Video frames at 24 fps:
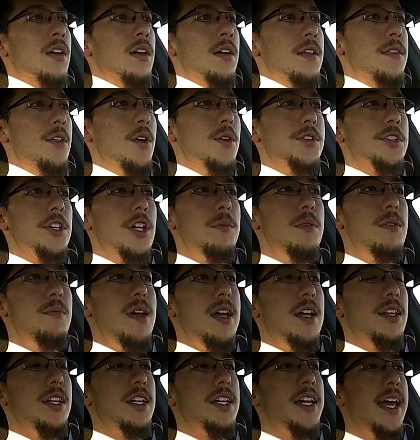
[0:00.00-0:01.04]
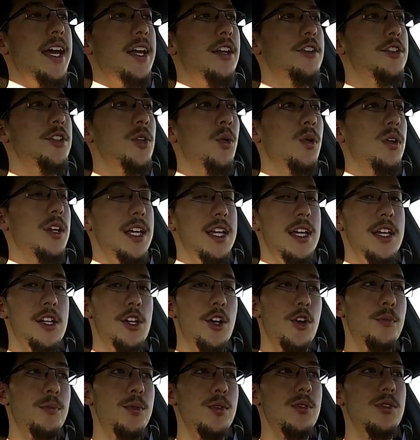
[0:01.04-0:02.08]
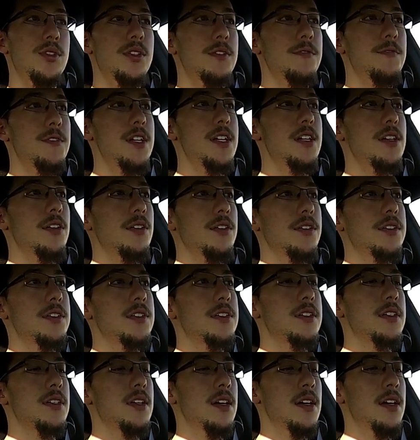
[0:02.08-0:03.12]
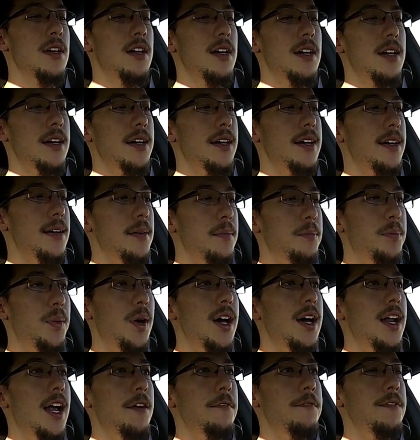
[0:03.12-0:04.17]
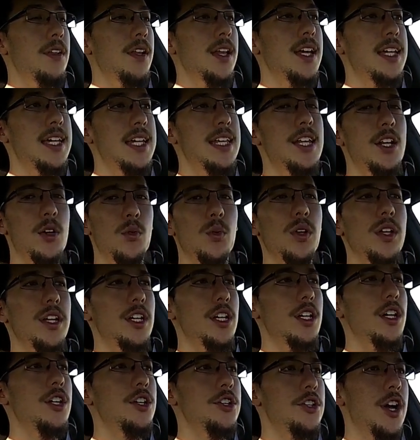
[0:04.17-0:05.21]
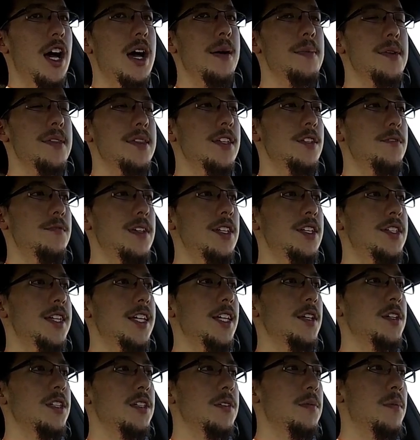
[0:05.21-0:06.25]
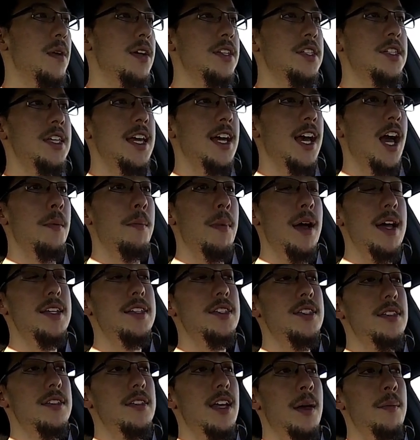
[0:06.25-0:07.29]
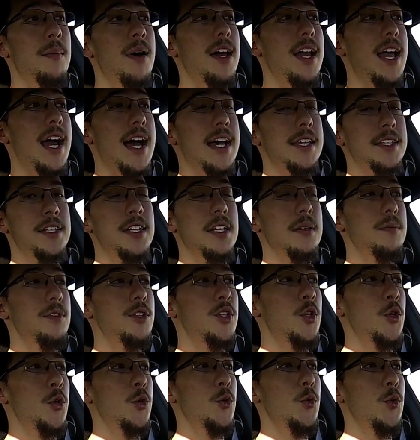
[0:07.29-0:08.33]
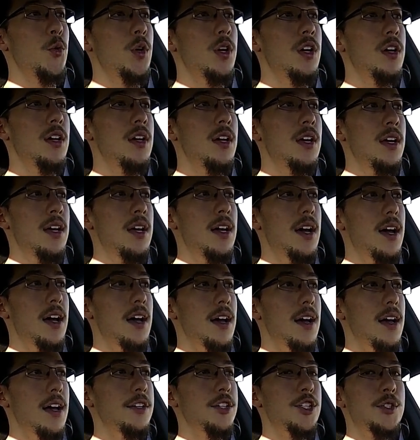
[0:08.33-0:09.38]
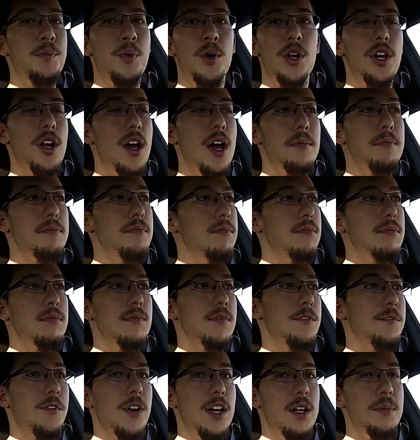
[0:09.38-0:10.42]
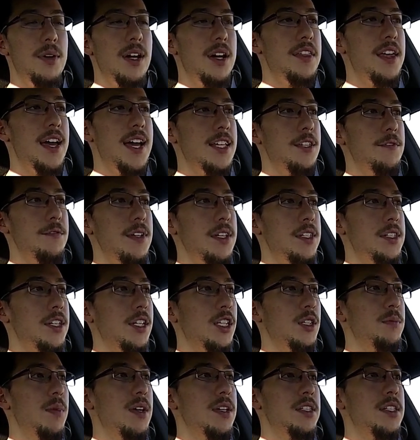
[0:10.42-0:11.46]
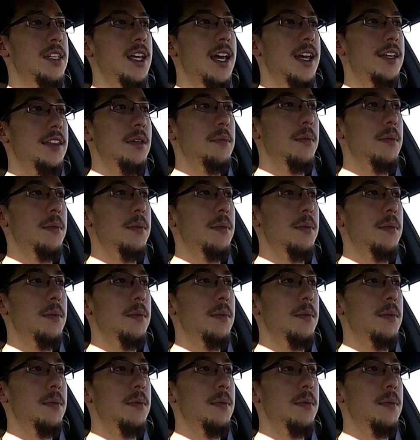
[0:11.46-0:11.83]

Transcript: Those are going to be mainly catered toward EcoBoost vehicles, but I feel like he did a really good job on this V6 Mustang. I might ask him to just put it up for anybody that has a V6 Mustang.